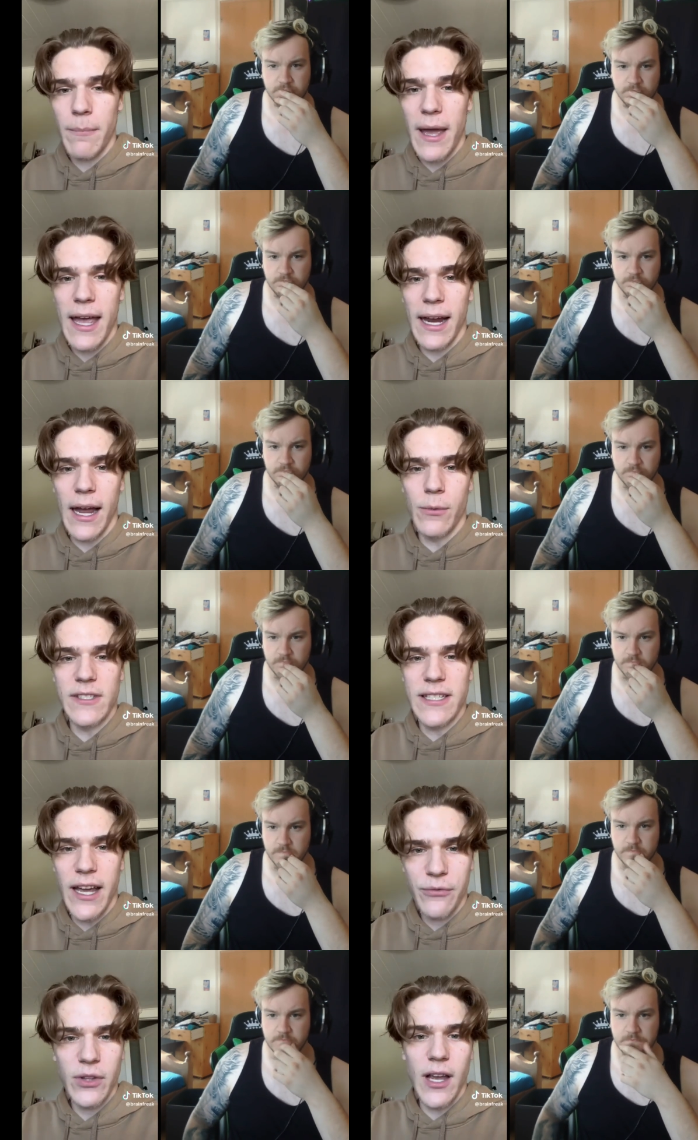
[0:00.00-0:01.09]
Speaker 1: back, I was
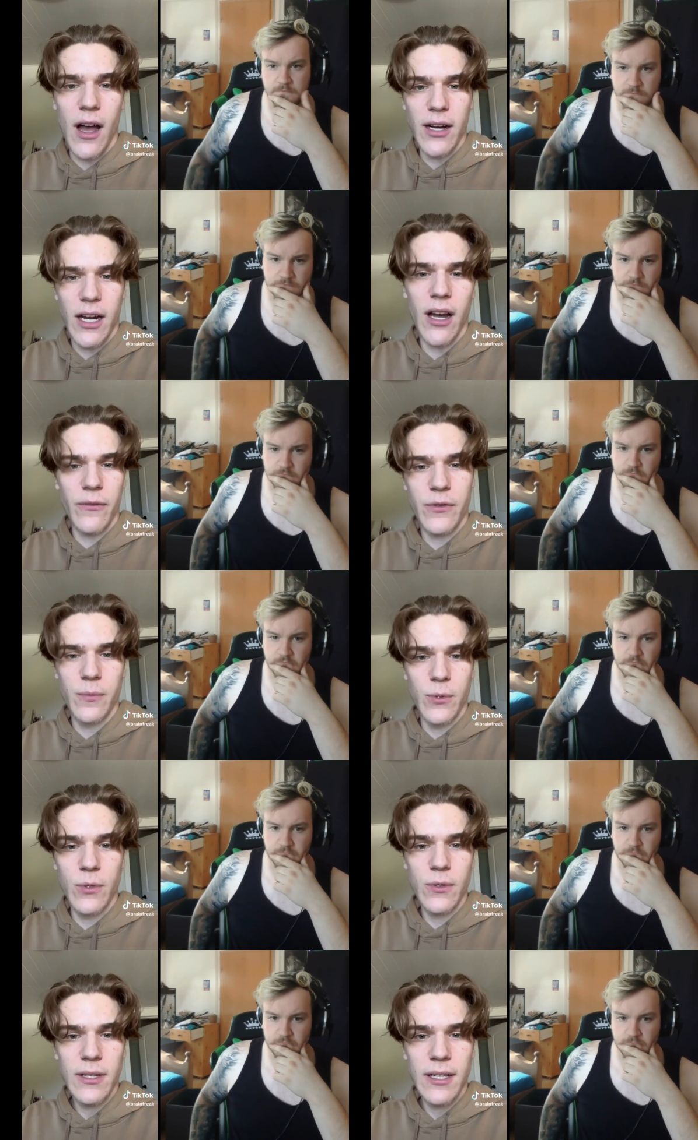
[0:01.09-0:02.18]
definitely
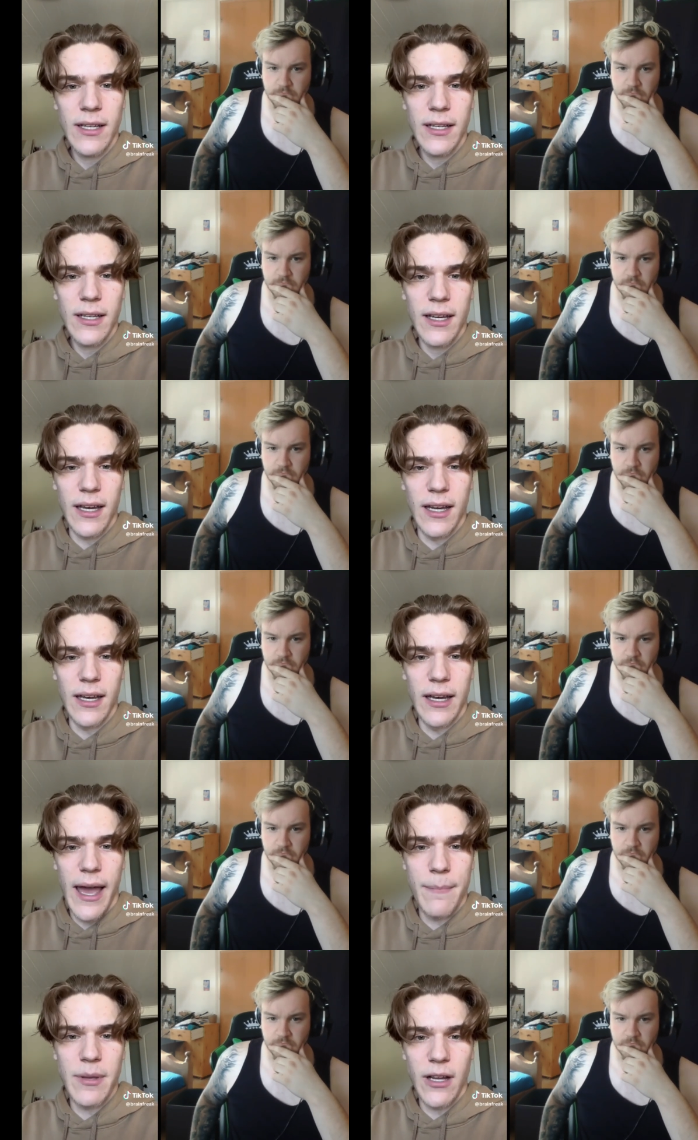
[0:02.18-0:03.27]
uncomfortable uh,
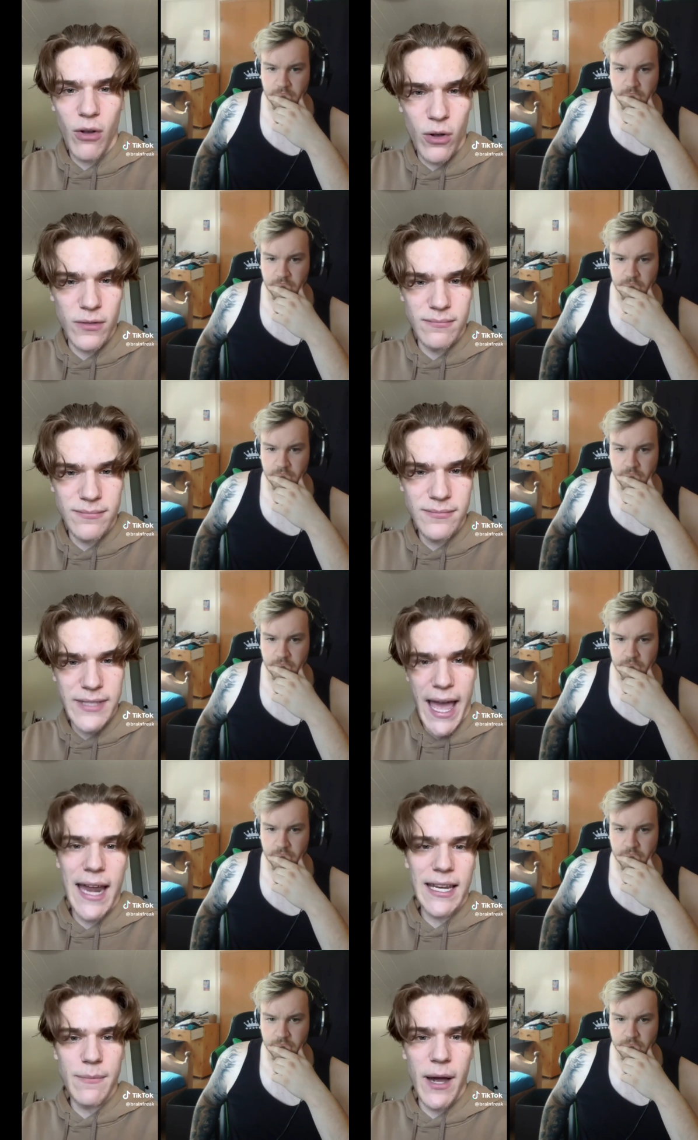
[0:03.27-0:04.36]
at being called
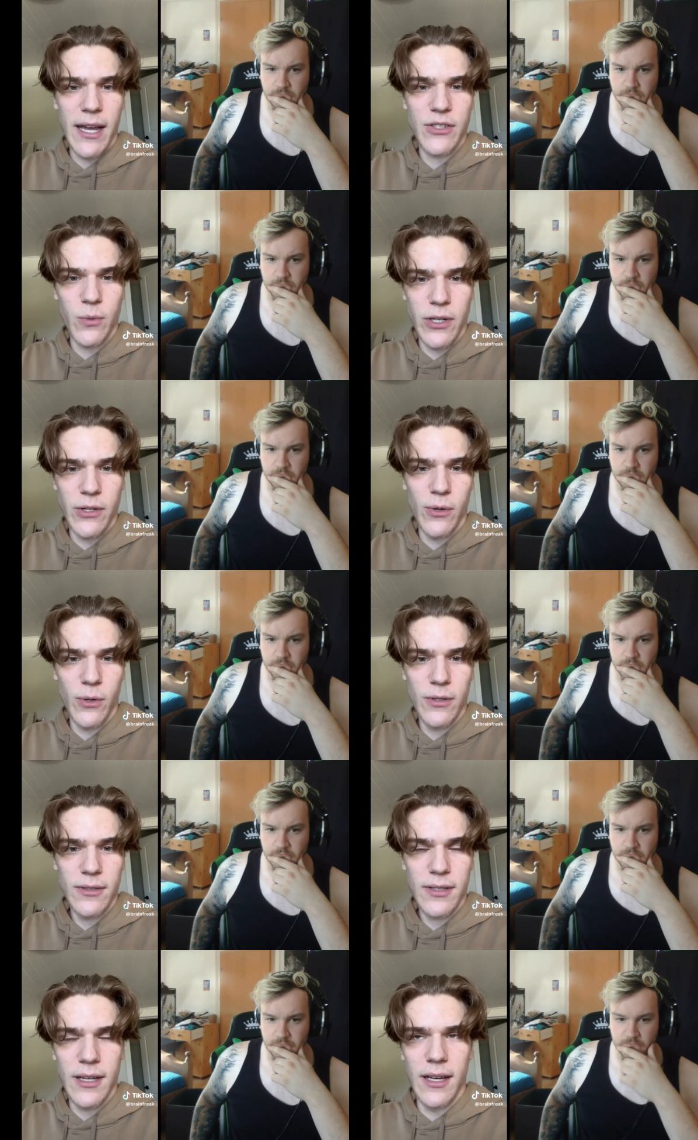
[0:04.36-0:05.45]
daddy by a 20 year old.
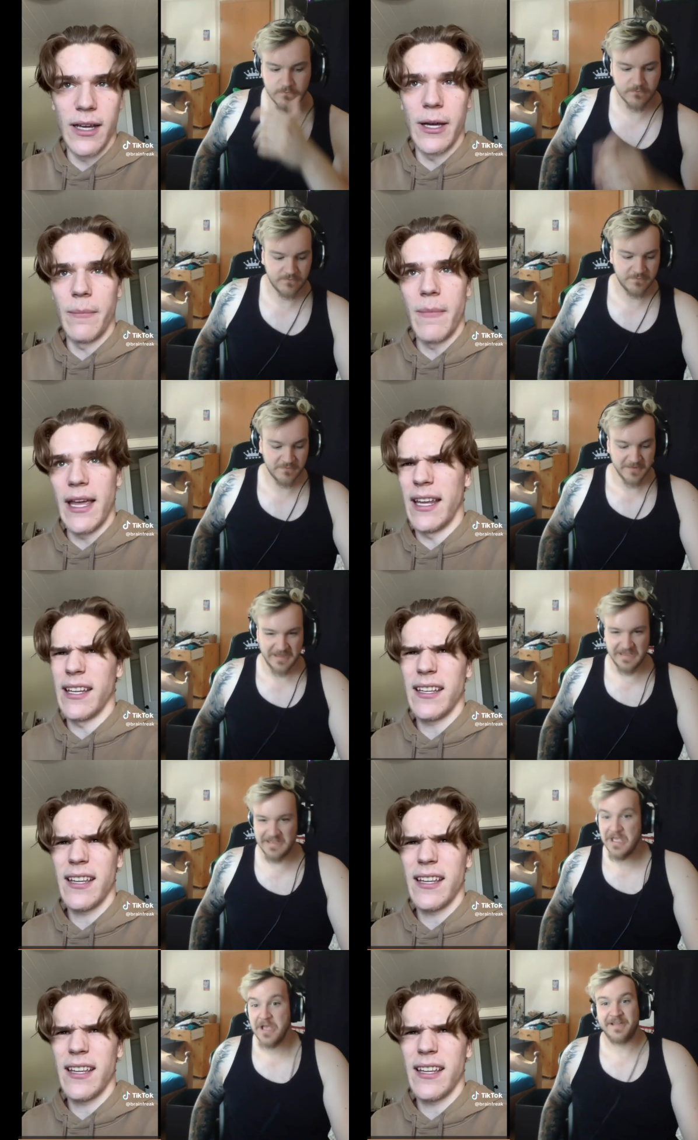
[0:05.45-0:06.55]
Um,
Speaker 2: and
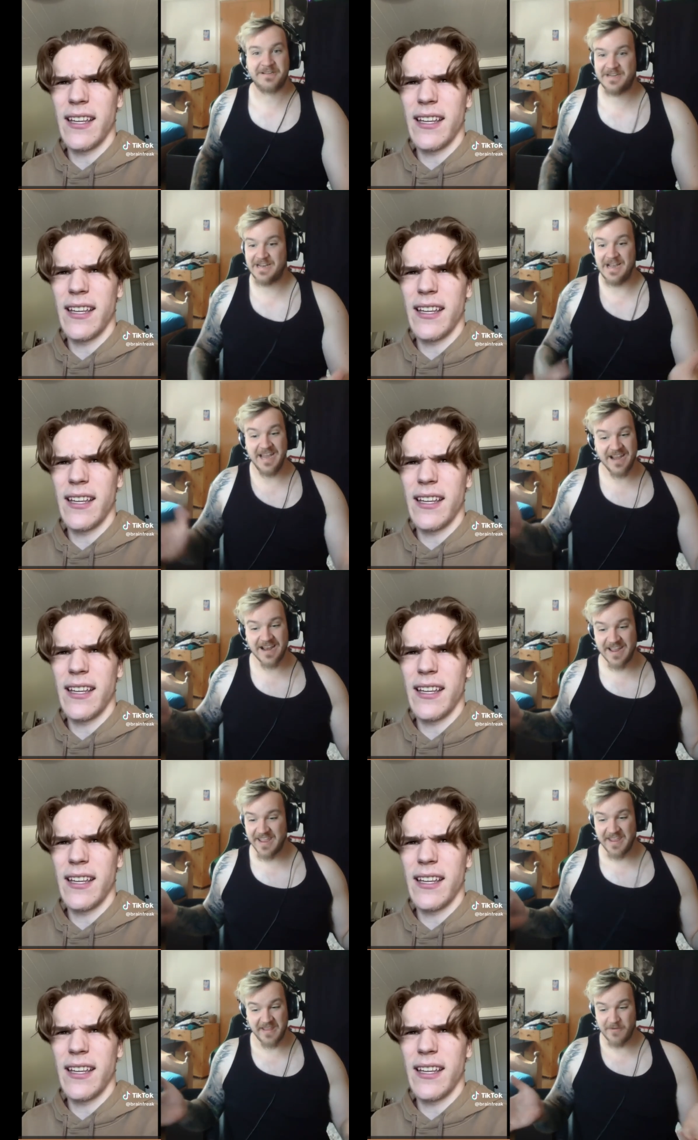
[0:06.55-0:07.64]

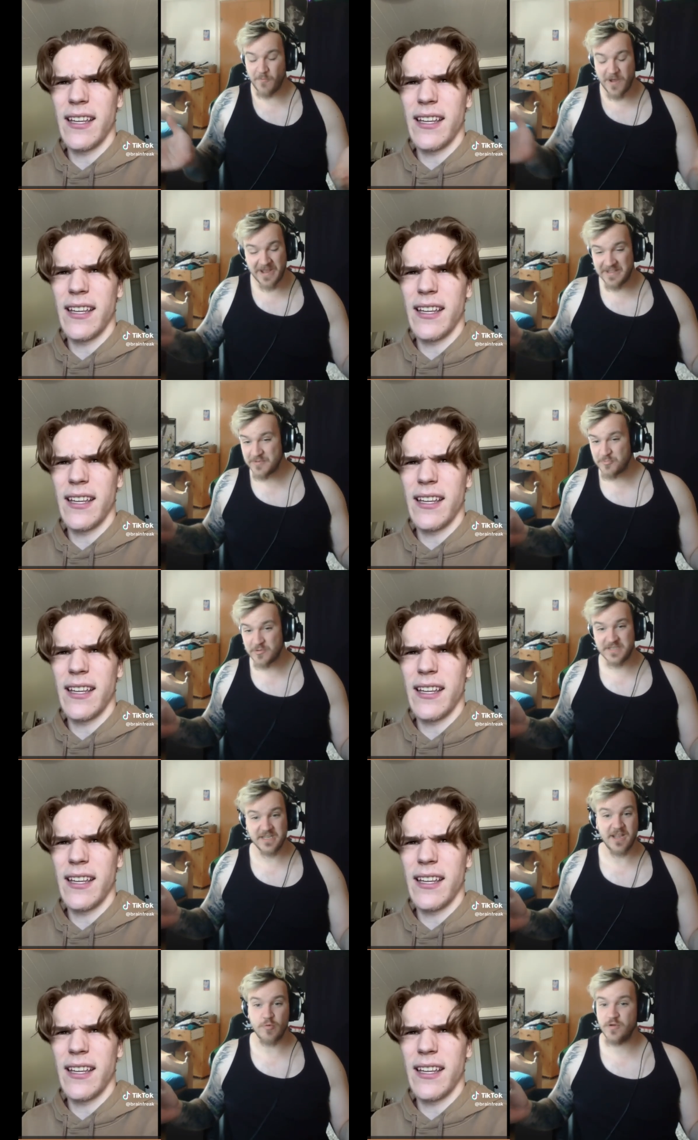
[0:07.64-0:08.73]
clearly,
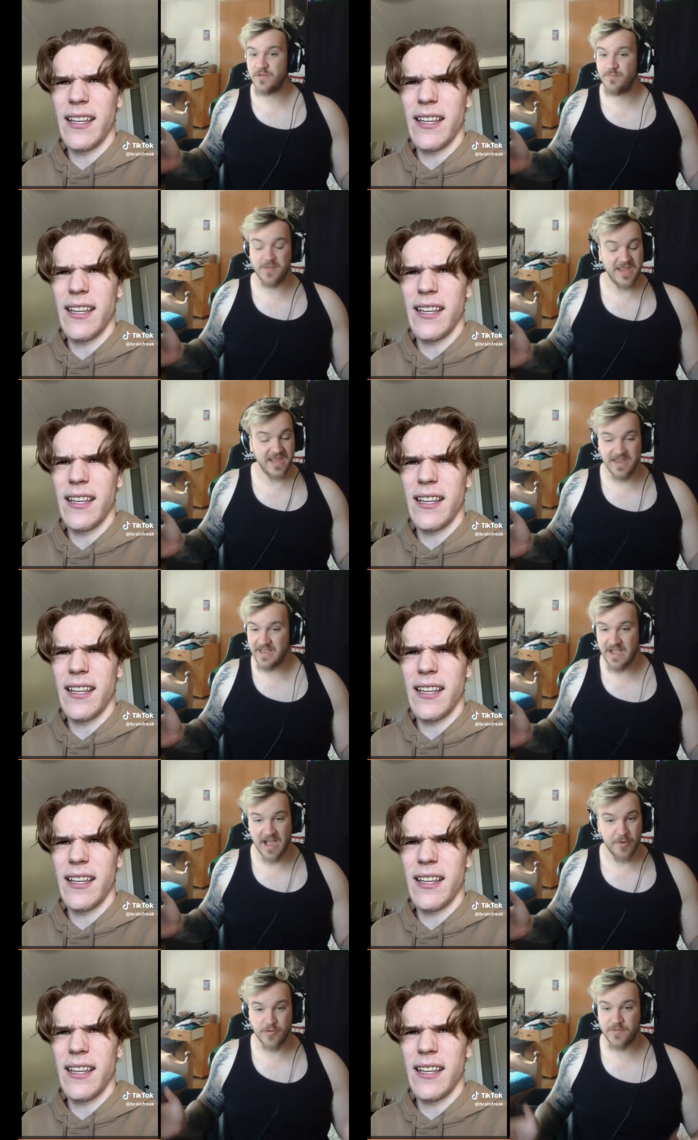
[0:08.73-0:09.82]
100% I would be,
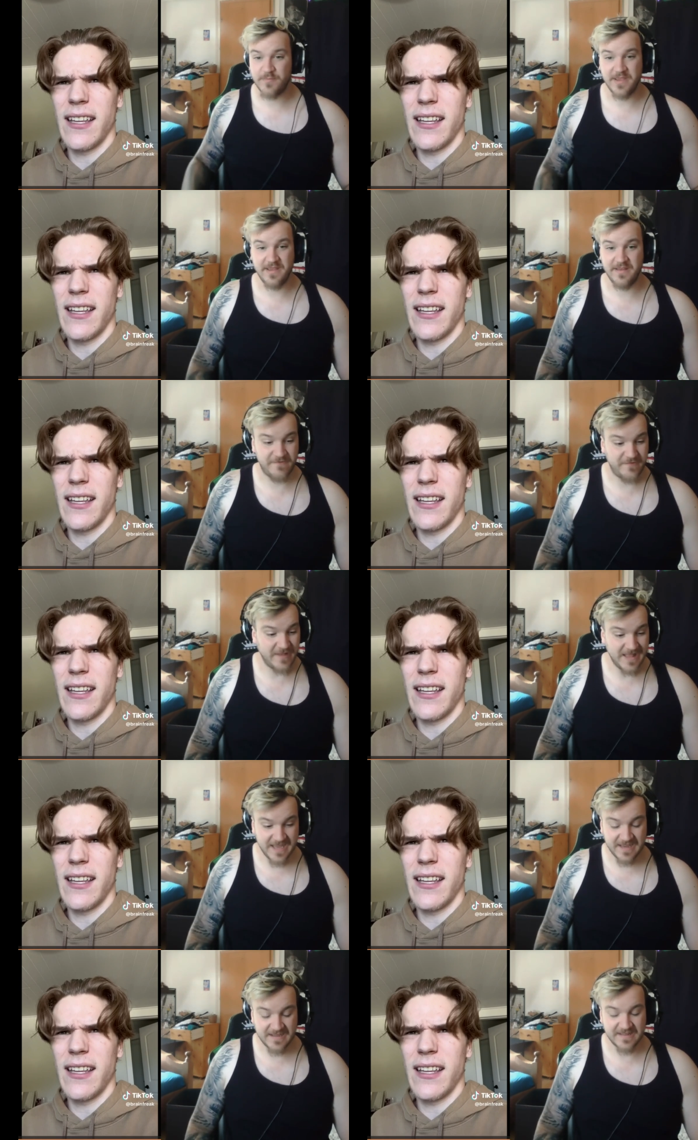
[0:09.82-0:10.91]
I would be
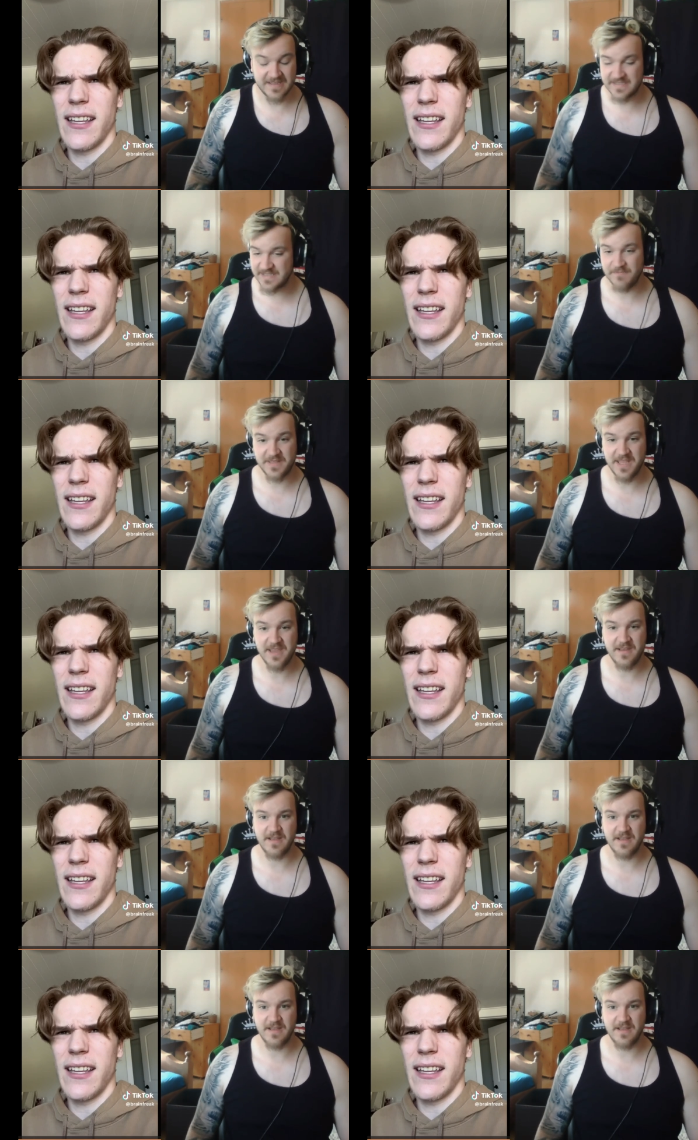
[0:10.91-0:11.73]
feeling the same thing.